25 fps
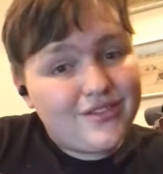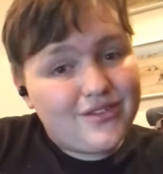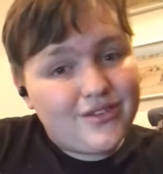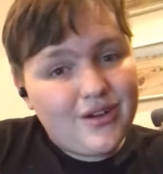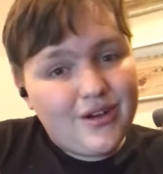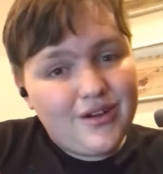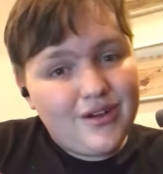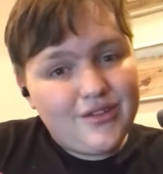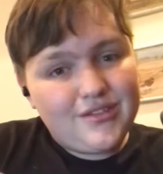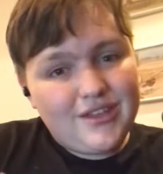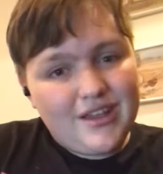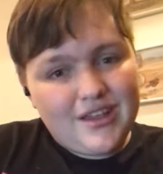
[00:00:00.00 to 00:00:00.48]
So
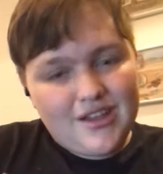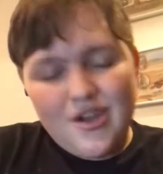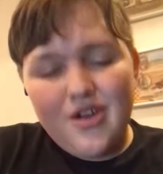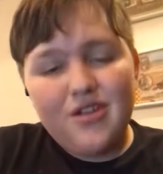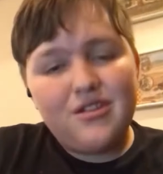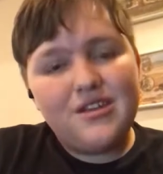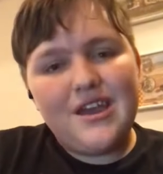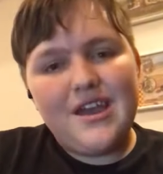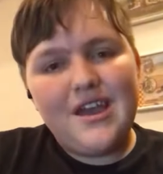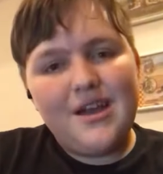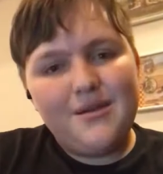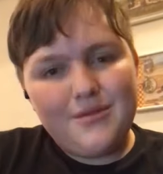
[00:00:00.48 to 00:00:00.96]
I was like,
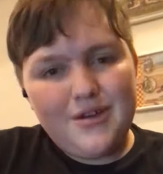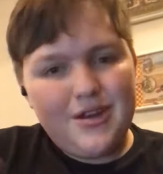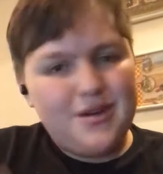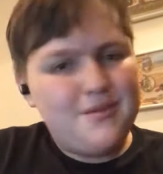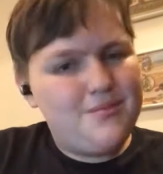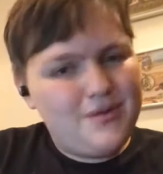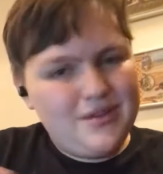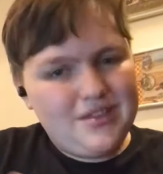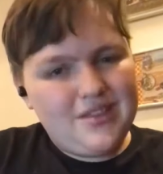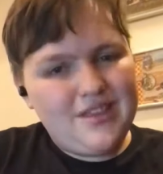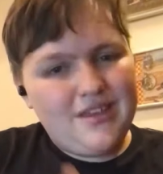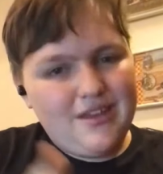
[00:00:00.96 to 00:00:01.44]
okay, I'm going to
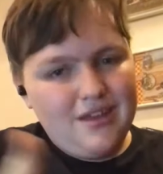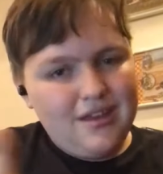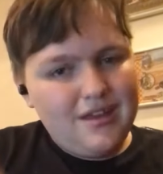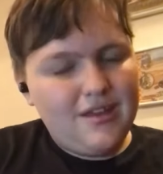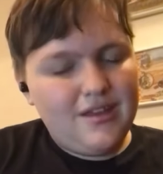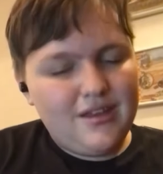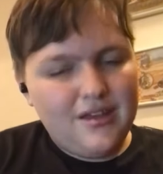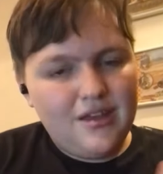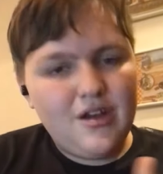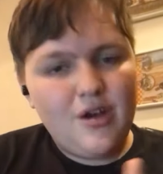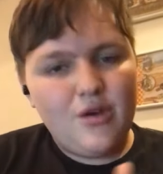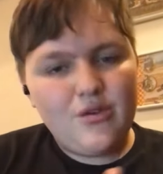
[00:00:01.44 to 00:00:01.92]
put the
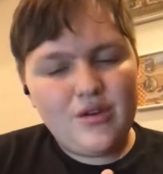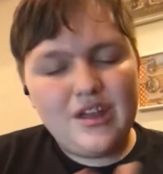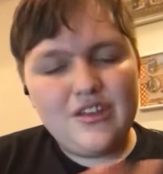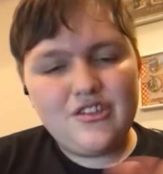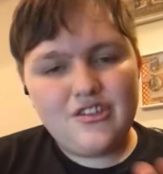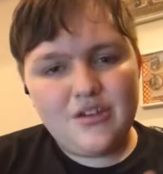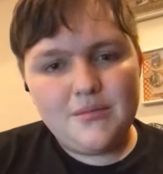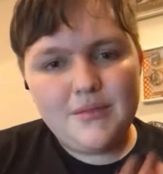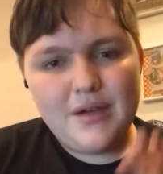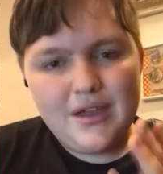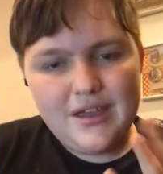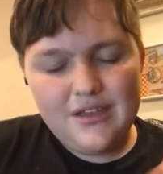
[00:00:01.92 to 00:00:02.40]
Honedge
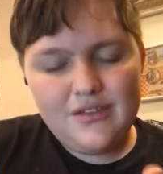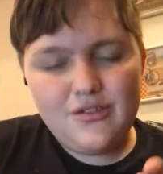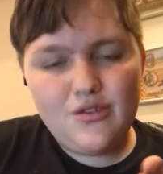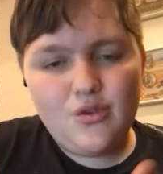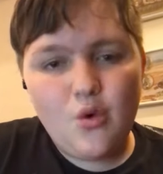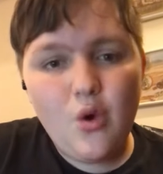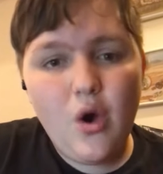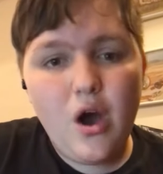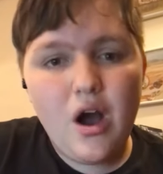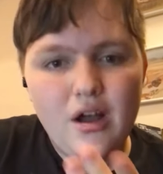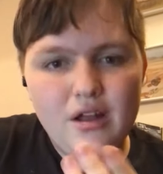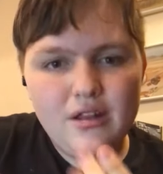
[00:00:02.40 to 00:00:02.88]
on my
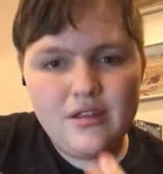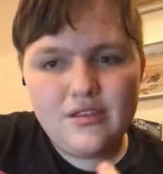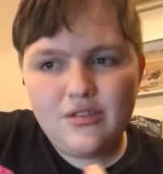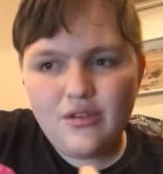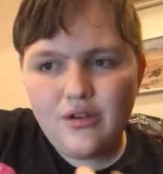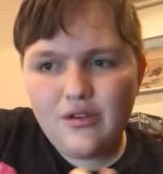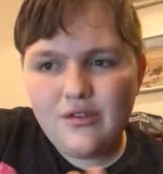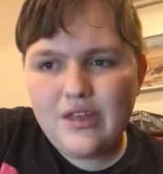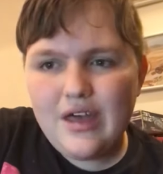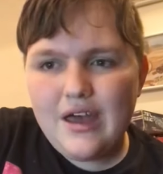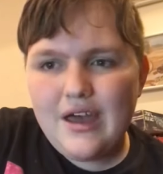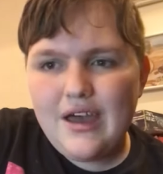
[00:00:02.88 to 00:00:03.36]
squad
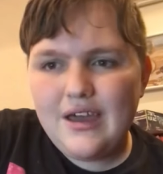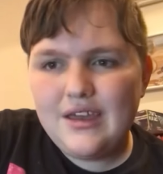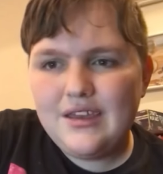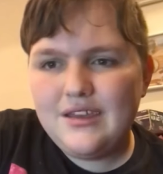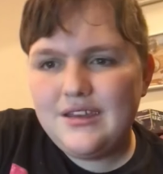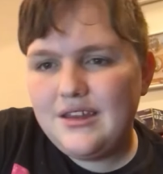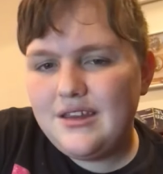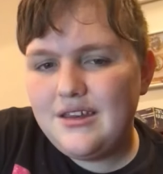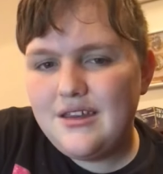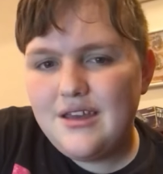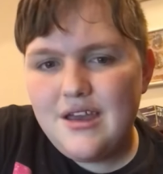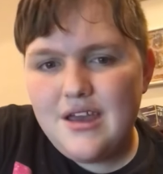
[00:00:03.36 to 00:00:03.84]
so that I
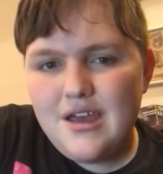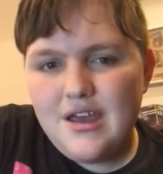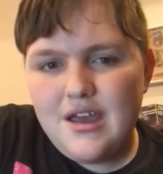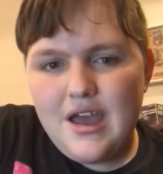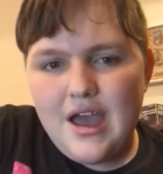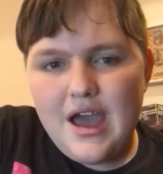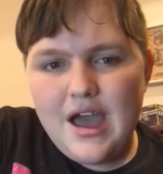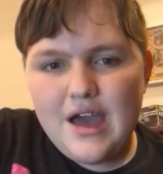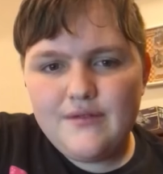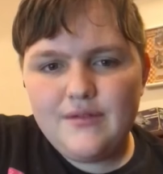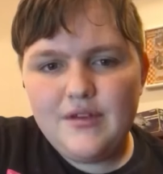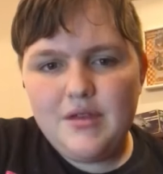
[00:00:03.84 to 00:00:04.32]
can
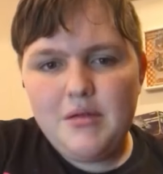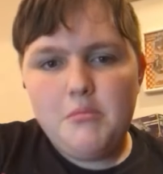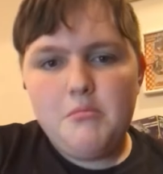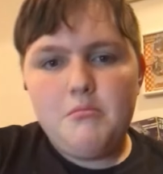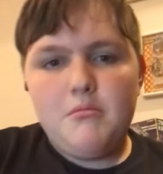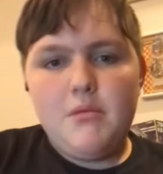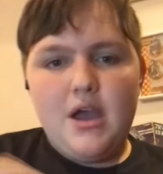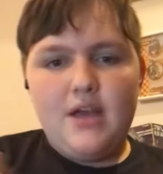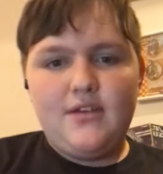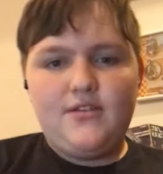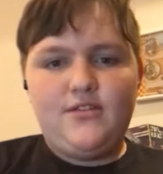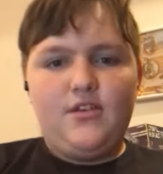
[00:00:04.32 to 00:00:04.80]
have a
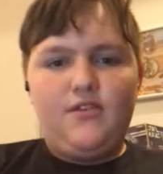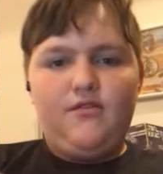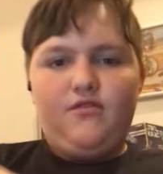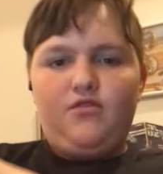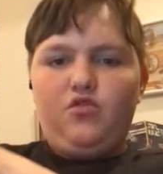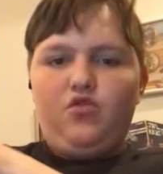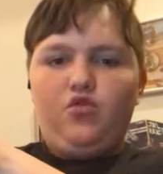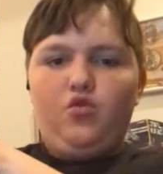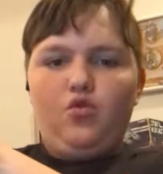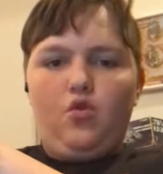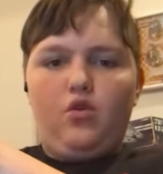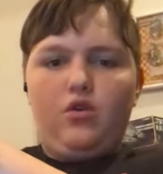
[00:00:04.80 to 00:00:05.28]
massive
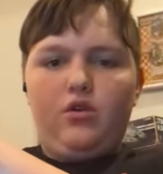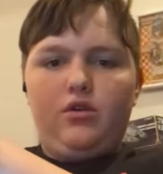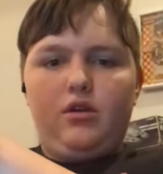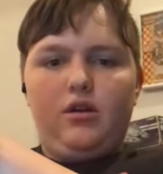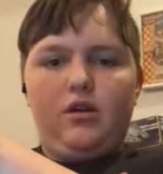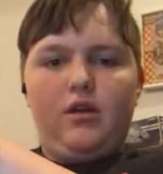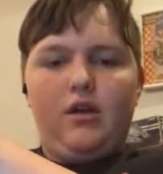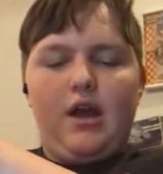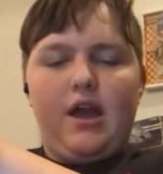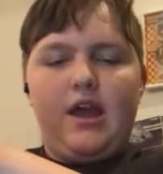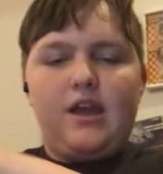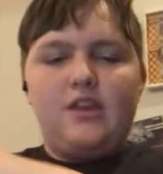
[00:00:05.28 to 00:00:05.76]

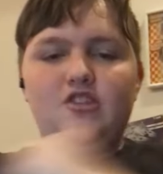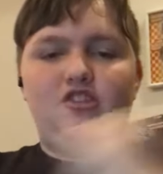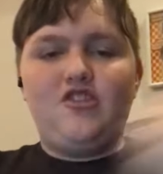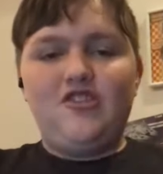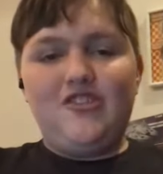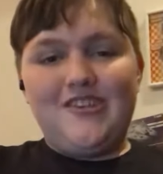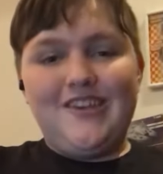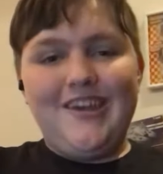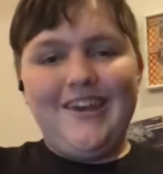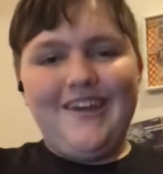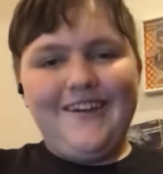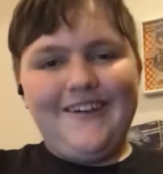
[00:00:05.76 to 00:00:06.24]
sword and
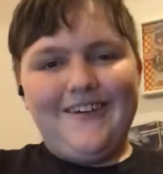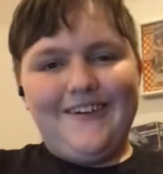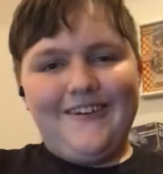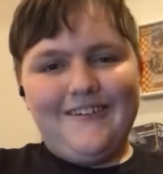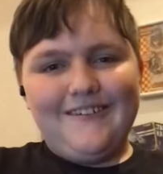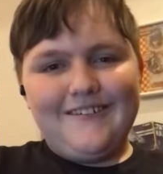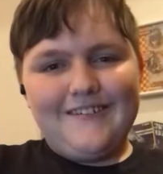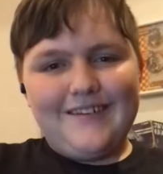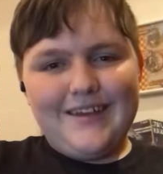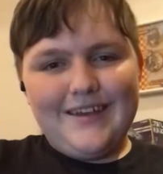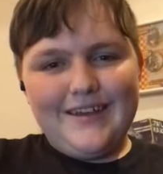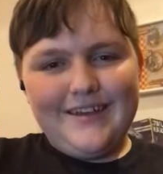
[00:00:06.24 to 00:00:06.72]
shield.